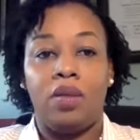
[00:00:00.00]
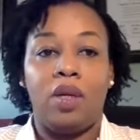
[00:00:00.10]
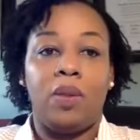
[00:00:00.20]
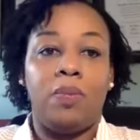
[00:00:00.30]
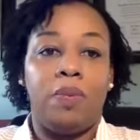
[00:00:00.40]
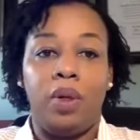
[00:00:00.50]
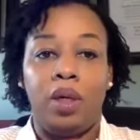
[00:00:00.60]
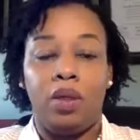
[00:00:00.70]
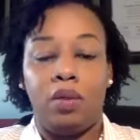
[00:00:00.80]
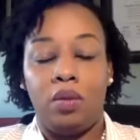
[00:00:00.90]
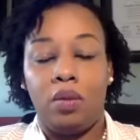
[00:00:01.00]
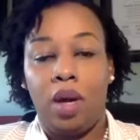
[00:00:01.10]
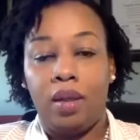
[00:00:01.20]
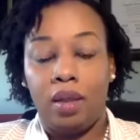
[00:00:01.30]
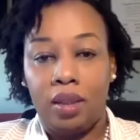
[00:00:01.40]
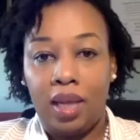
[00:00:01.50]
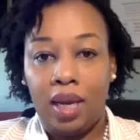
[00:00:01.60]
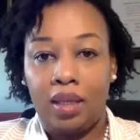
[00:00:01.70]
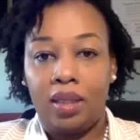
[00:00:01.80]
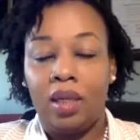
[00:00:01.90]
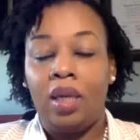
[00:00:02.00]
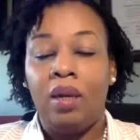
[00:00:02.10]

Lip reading: transported to other states,